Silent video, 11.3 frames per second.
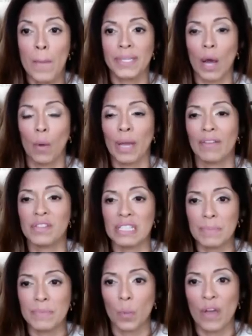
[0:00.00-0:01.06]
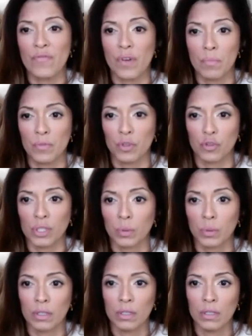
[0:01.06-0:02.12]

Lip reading: but yet we have slipped away from the truth,